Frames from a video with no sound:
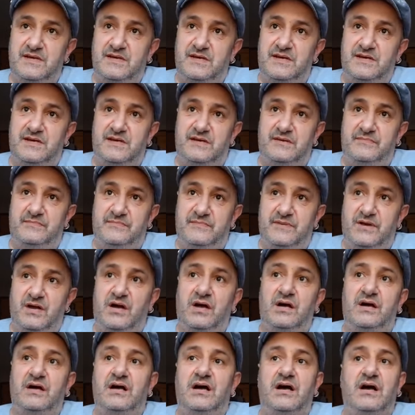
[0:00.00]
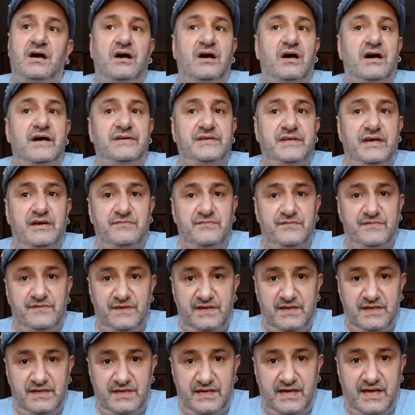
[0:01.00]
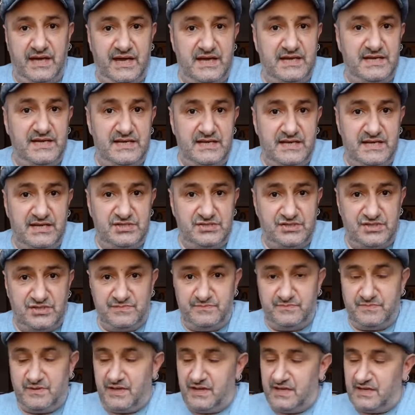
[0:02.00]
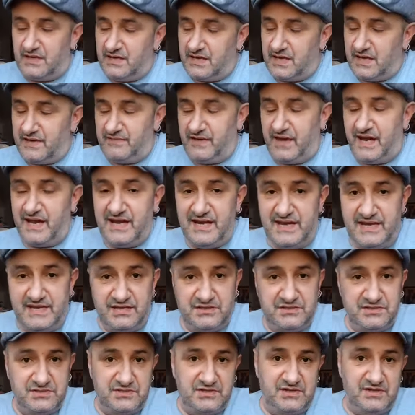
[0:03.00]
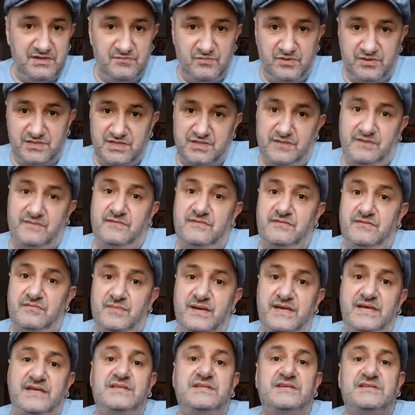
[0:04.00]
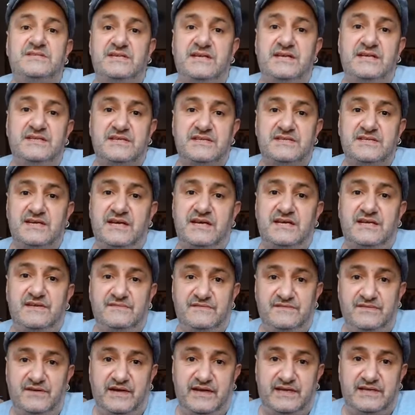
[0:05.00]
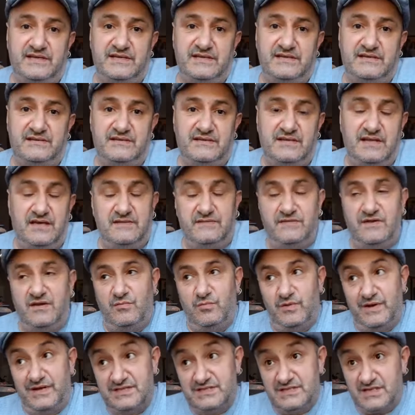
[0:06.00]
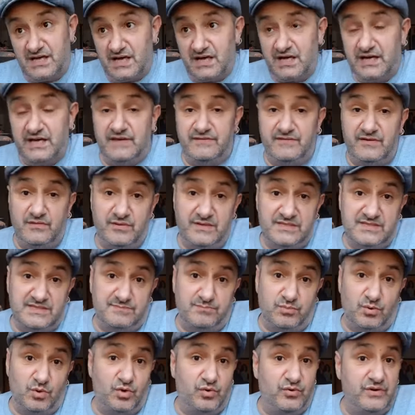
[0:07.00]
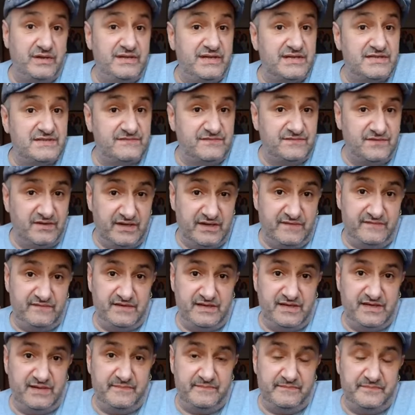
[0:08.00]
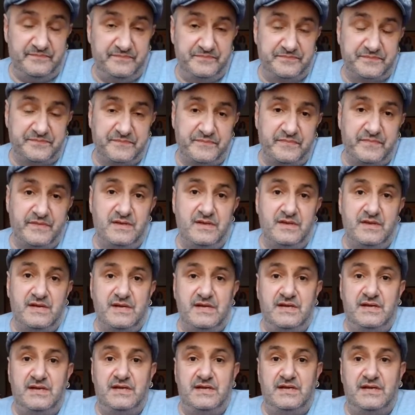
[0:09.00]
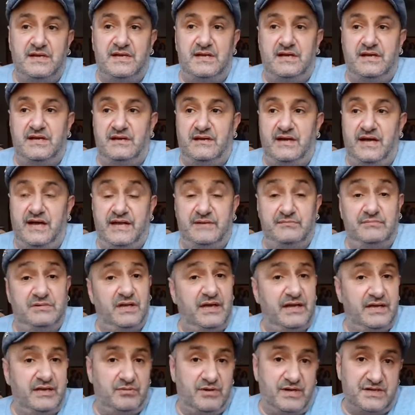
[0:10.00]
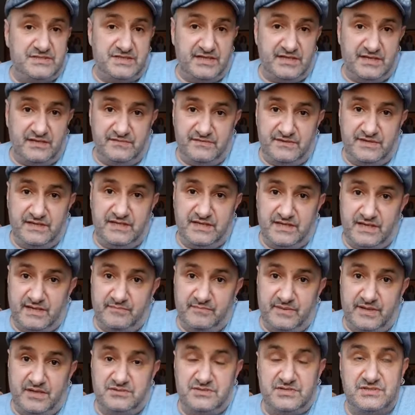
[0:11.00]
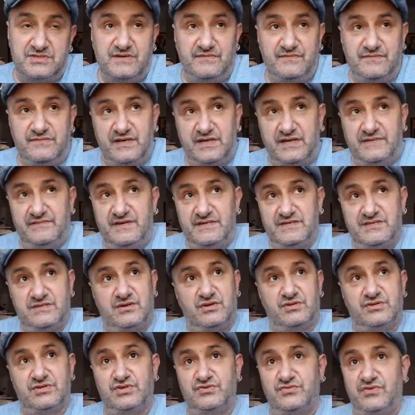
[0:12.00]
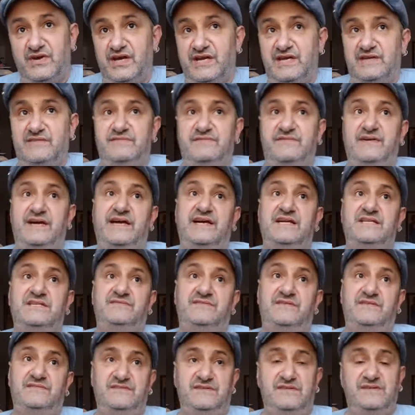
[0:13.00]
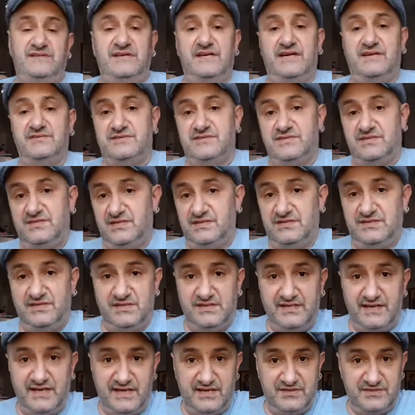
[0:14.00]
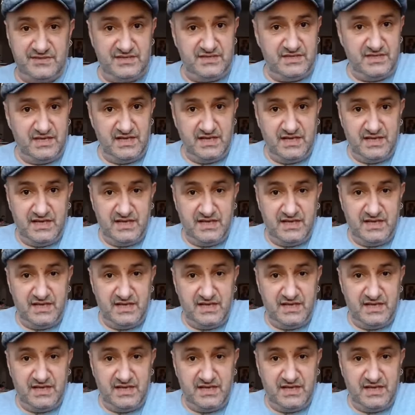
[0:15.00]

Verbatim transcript: Um, I don't think Haney needs to have any concern whatsoever for making this an entertaining fight if he wins ugly, if he wins boring, that's fine for him. Uh, and likewise, I don't think Kambosos in front of his Australian fans, 50,000, 60,000.